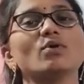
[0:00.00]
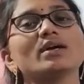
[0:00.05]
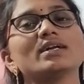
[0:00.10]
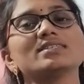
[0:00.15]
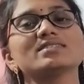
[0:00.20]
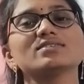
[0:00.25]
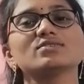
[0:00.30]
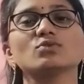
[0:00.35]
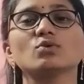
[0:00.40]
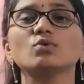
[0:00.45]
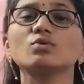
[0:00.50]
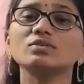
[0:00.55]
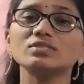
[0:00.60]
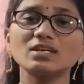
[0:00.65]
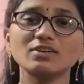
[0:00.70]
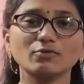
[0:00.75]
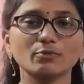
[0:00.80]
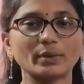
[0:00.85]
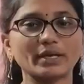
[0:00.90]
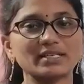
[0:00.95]
What is the source
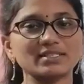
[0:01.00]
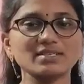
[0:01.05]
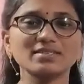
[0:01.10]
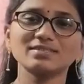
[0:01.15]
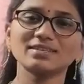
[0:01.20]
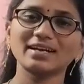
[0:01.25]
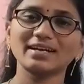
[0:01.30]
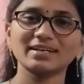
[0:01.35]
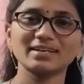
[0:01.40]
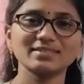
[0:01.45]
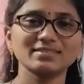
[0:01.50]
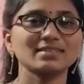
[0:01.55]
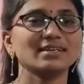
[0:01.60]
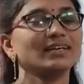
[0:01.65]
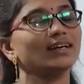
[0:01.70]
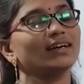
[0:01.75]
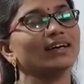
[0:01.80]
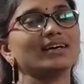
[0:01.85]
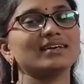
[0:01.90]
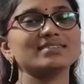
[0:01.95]
of bases? Let us
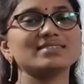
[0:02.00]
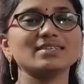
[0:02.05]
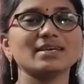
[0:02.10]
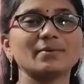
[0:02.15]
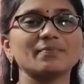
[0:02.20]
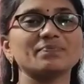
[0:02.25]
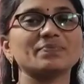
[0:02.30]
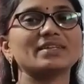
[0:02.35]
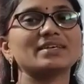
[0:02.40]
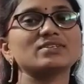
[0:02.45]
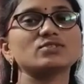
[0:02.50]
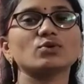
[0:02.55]
see.